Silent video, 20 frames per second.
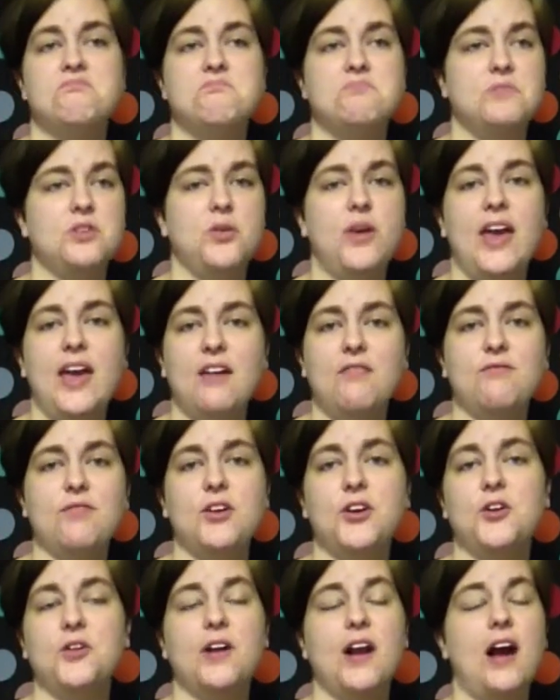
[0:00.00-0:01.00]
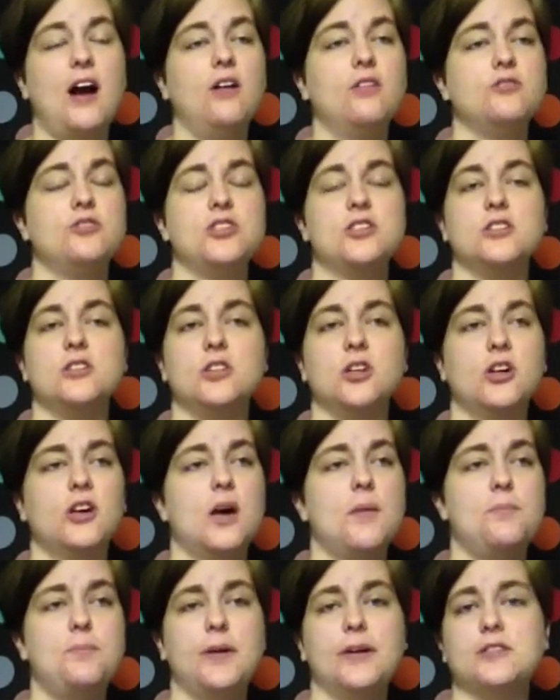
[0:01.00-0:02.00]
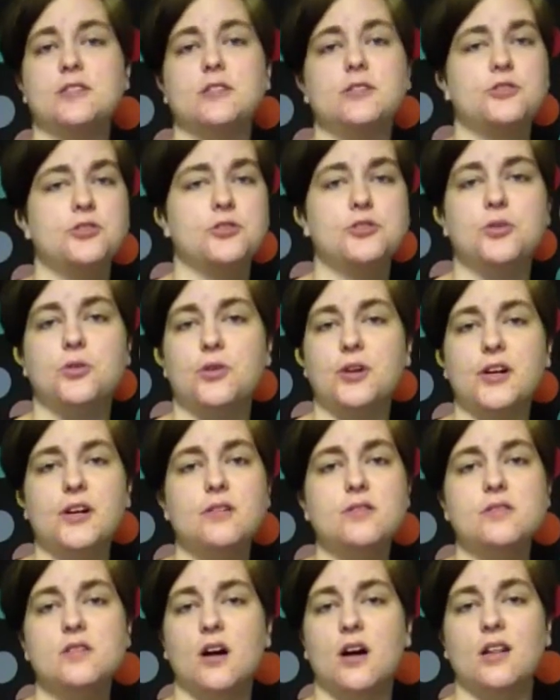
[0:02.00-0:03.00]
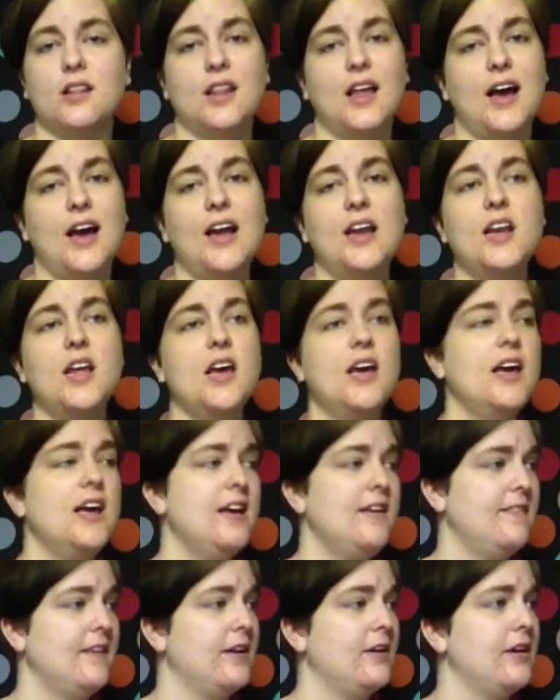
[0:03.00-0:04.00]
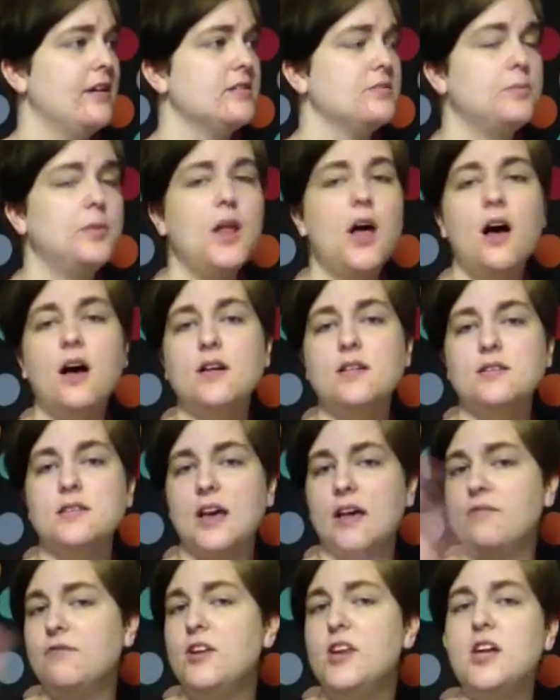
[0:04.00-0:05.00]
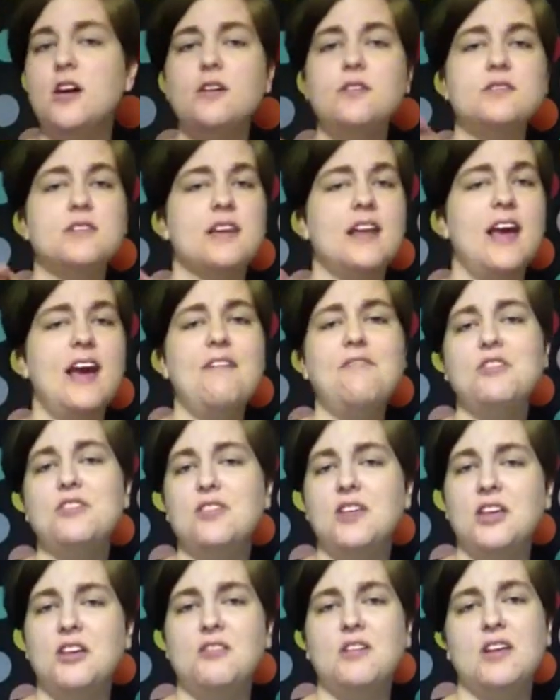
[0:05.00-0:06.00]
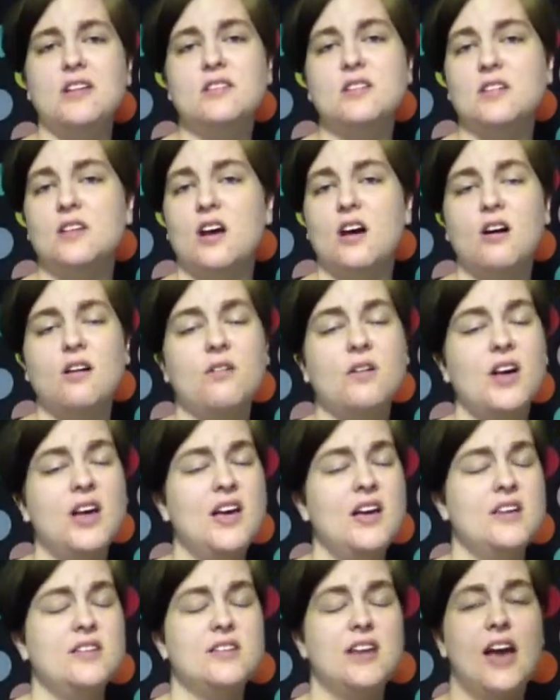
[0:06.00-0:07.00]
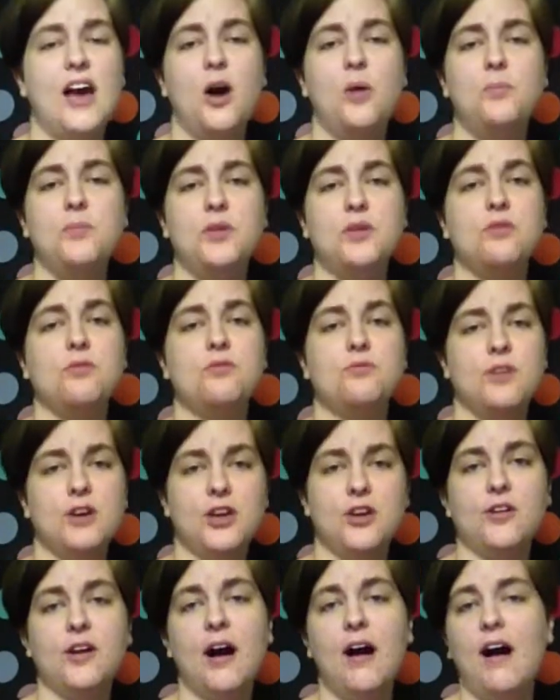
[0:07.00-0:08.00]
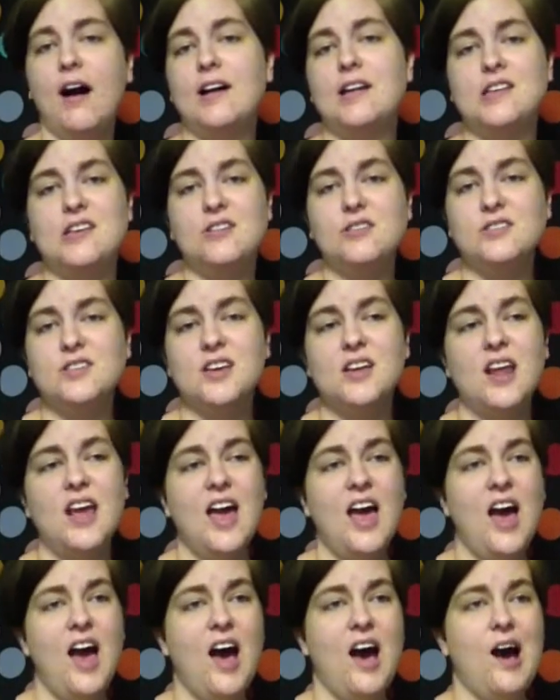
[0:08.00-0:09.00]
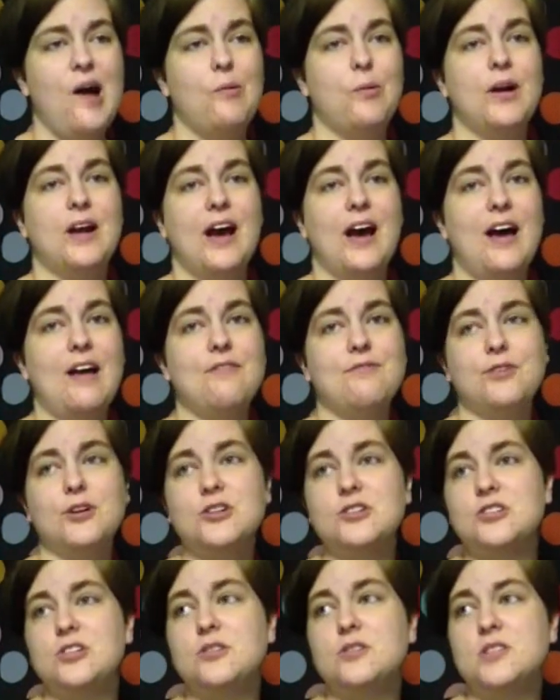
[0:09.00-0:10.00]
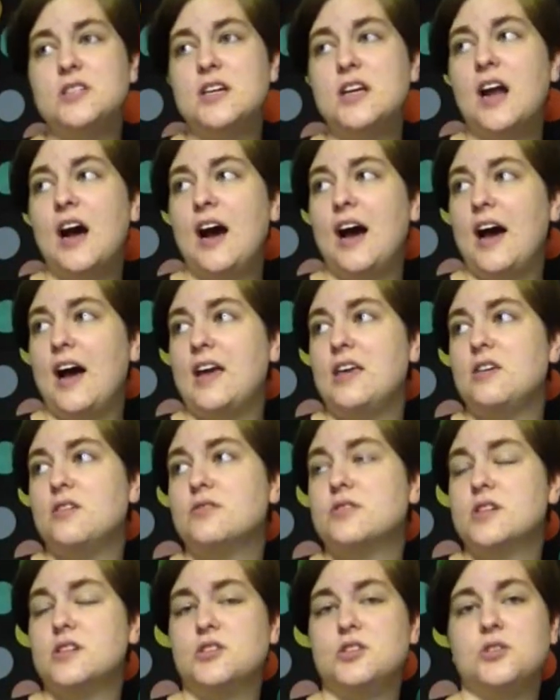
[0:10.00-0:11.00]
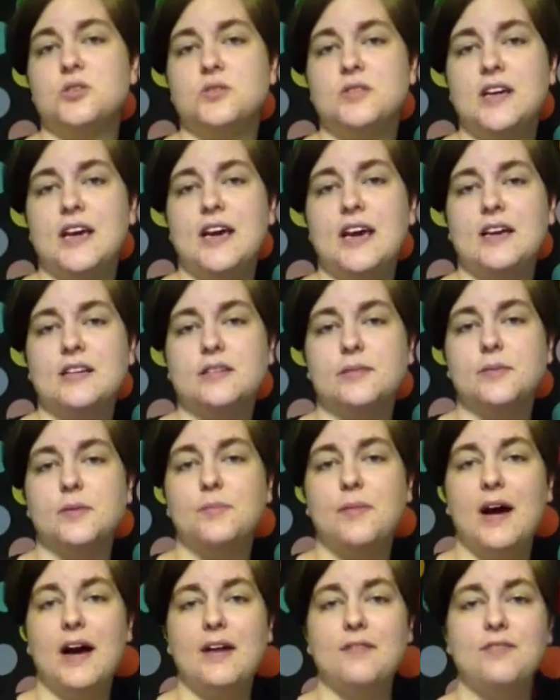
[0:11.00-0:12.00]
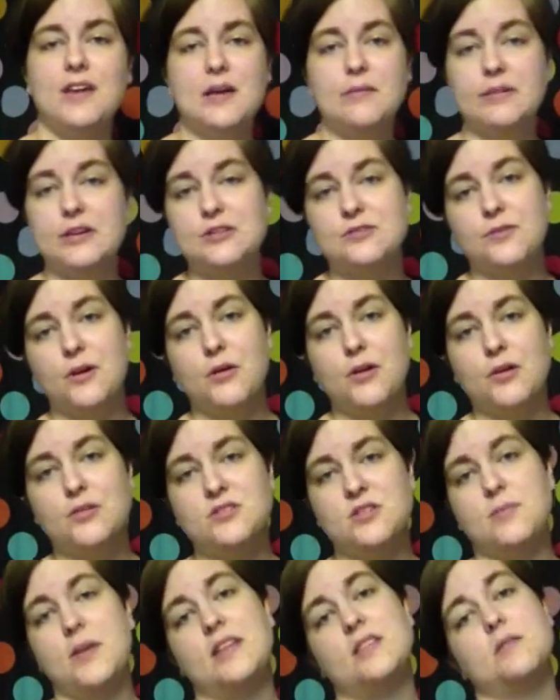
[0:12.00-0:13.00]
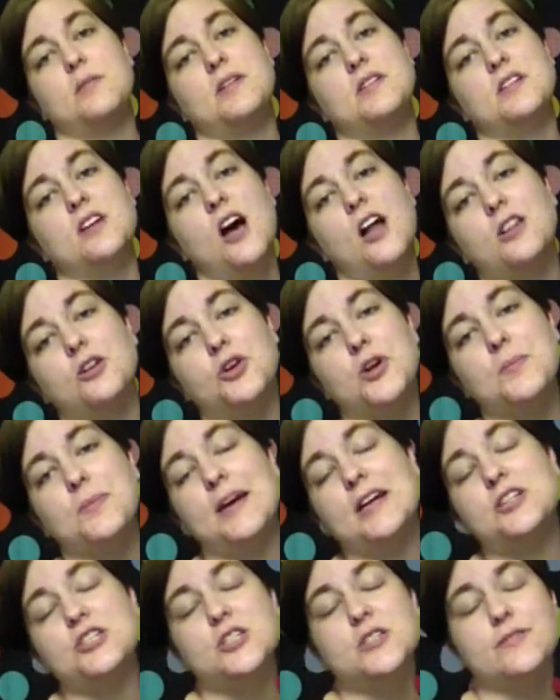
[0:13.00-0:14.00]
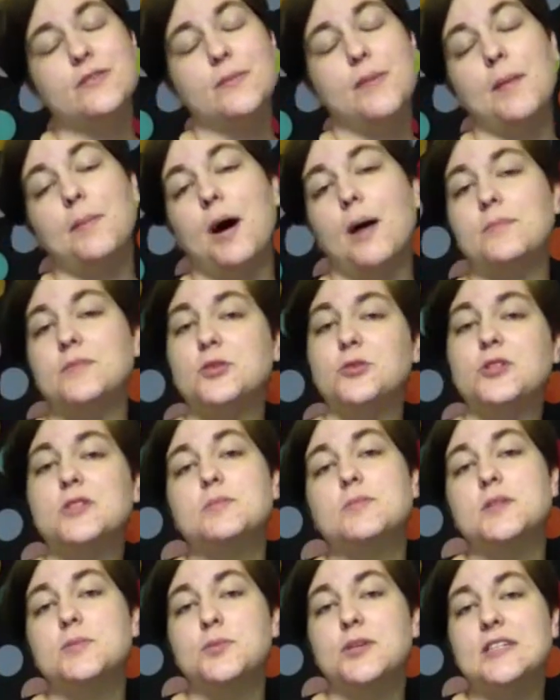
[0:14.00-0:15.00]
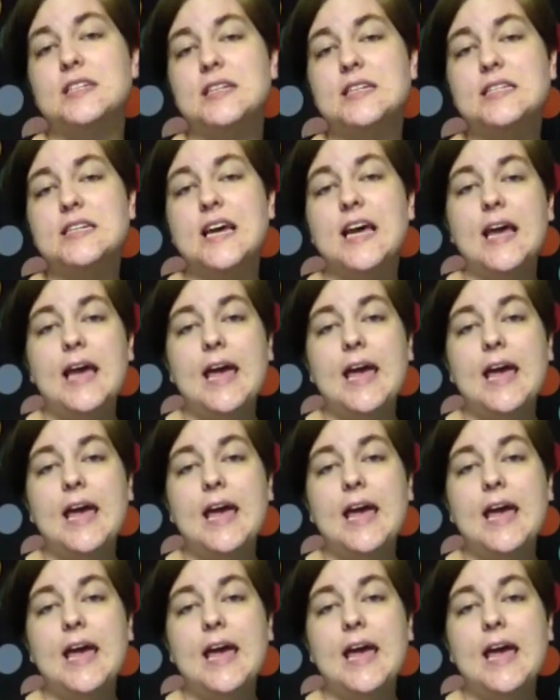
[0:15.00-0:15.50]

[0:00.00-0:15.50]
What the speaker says: you can't figure it out, just look up Pixlr tutorials online. There is blogs and videos and everything you need to know to help you figure out how to use it. When I first used it, I used it to take some of my family's photos and make them into coloring pages for my mom's Christmas present.